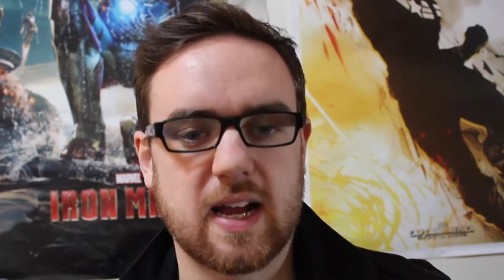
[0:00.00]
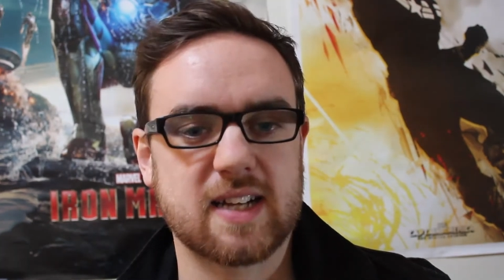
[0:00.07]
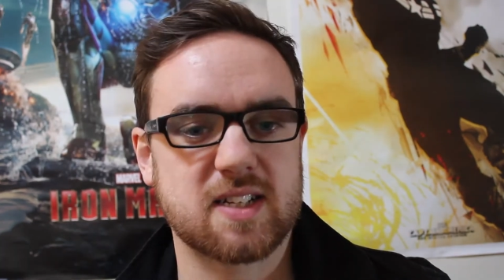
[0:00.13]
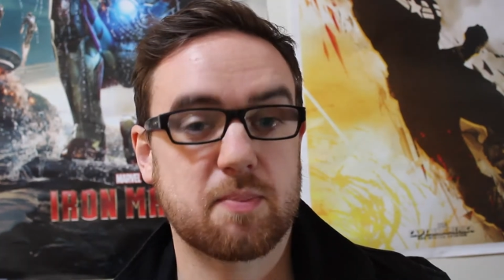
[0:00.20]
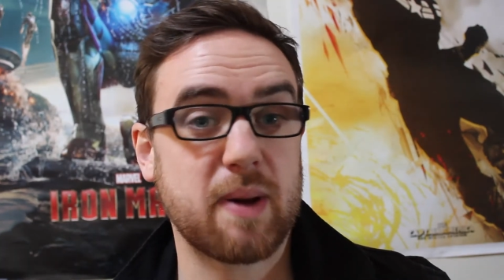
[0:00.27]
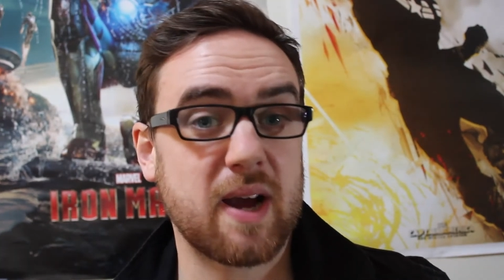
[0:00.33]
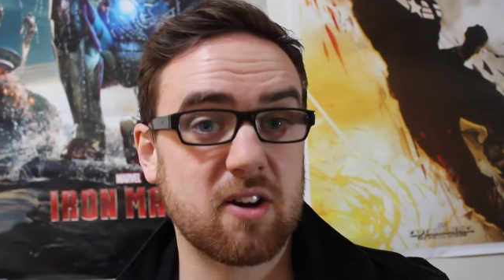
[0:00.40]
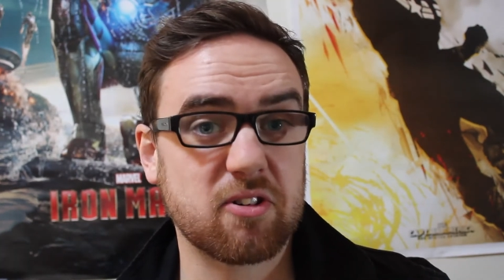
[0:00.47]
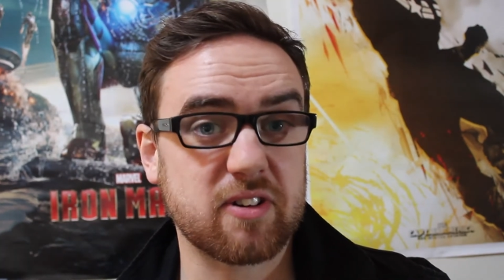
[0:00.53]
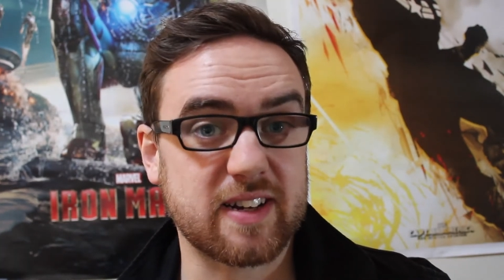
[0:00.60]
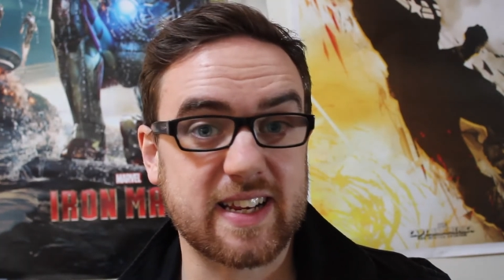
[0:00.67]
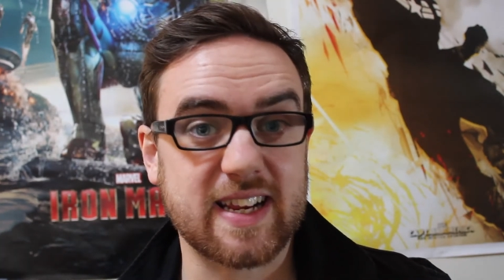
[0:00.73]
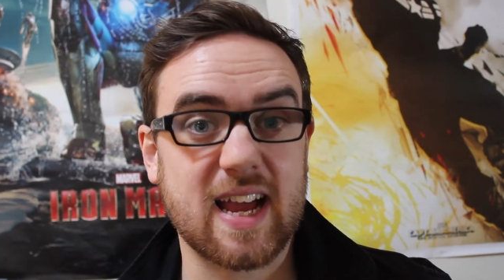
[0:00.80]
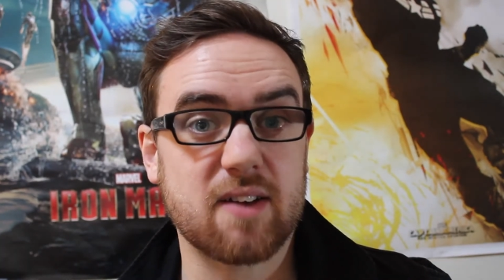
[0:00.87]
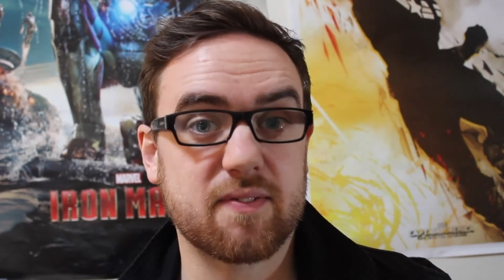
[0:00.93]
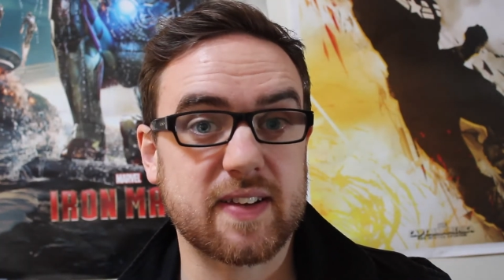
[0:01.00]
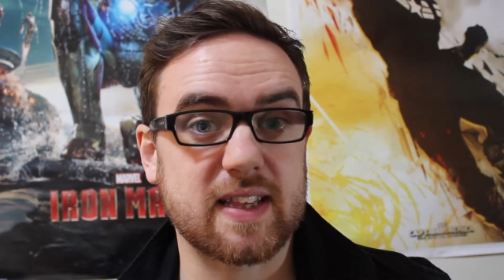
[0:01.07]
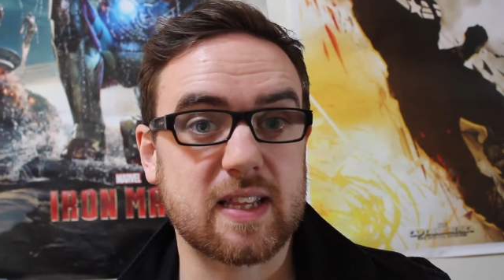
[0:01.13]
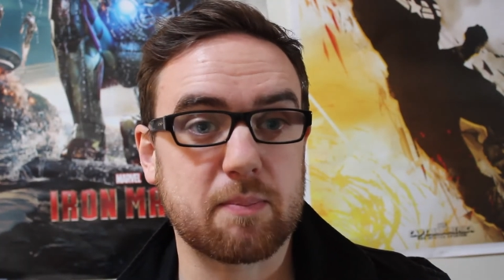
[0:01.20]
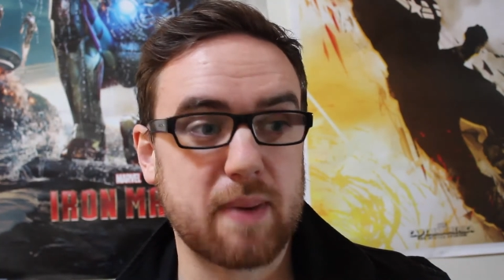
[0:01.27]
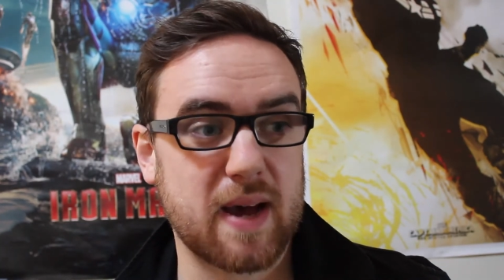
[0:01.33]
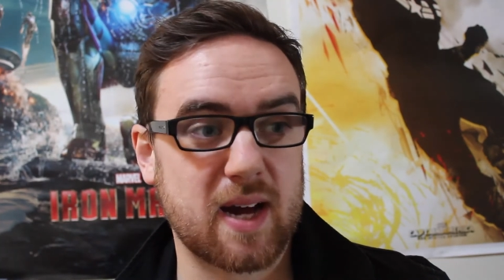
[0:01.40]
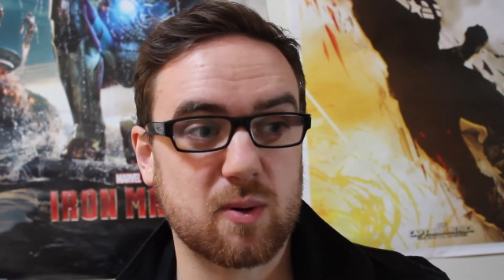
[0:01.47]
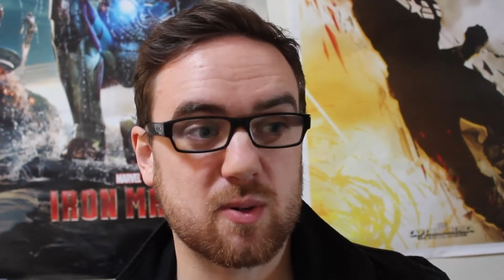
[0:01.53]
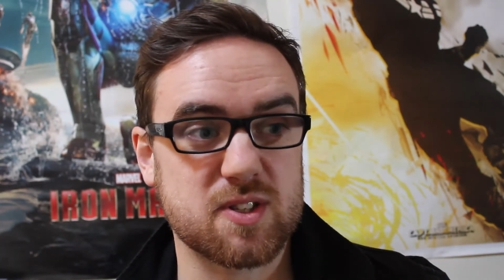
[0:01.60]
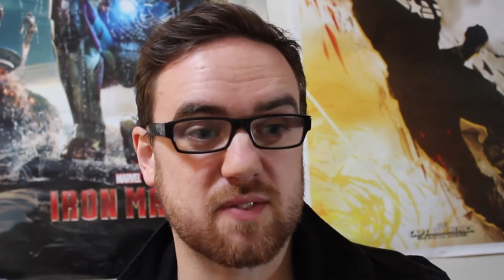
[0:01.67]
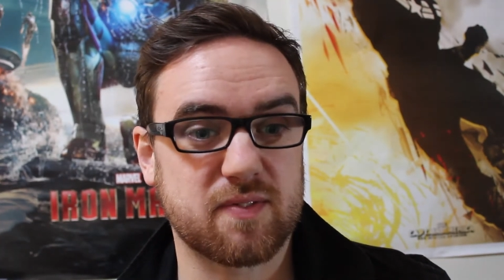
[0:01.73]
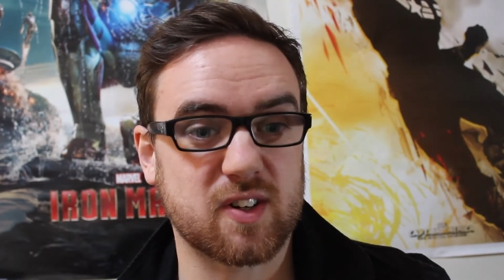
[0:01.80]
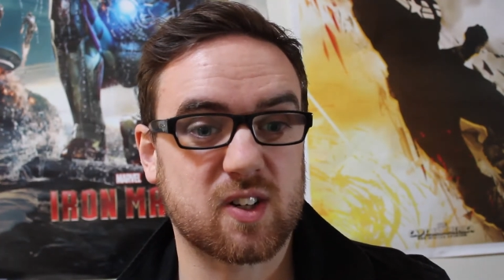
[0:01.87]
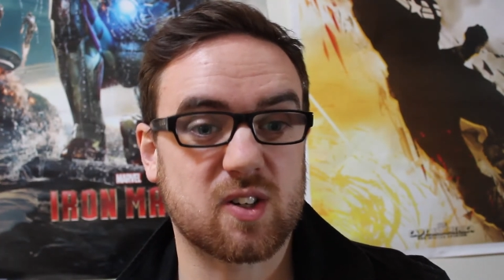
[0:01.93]
And apparently having the
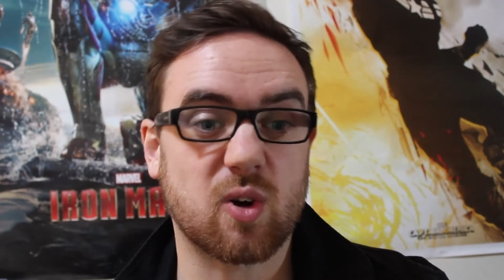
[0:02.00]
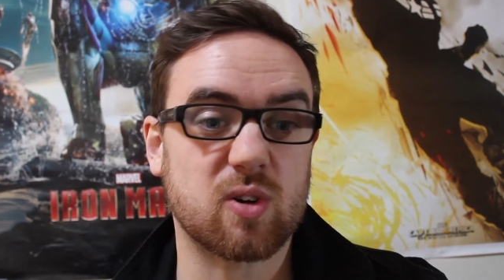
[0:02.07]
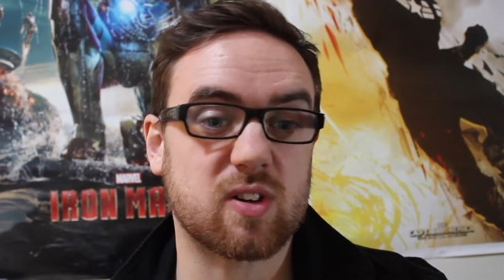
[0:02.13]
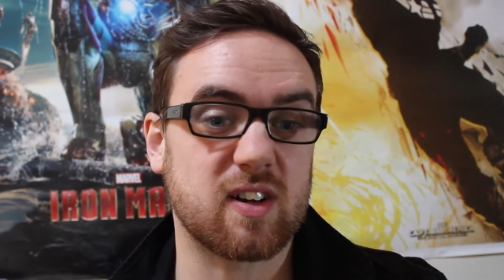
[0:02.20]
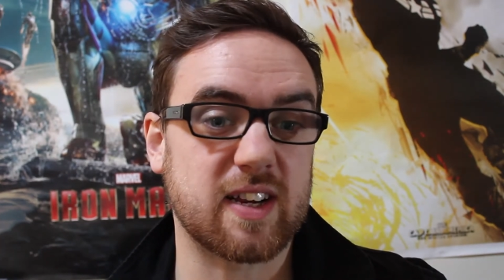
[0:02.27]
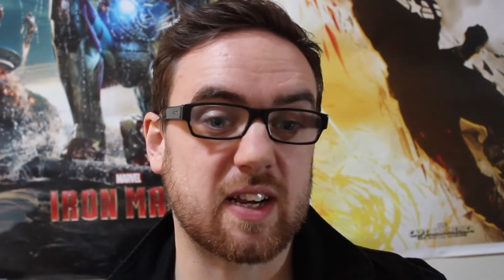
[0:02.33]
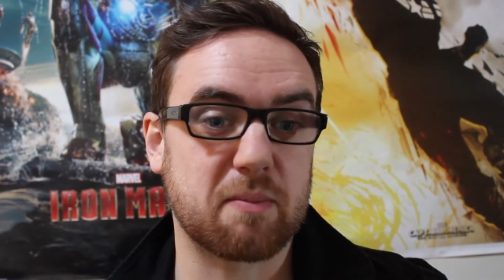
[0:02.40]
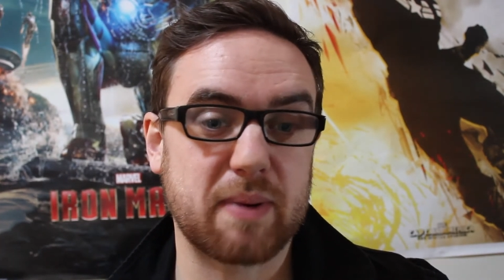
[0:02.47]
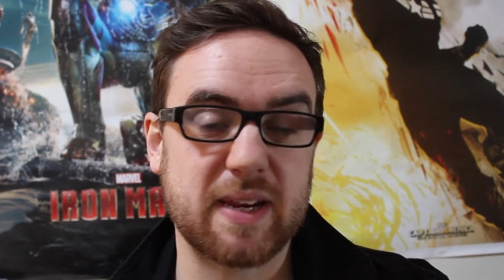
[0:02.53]
powers of a godlike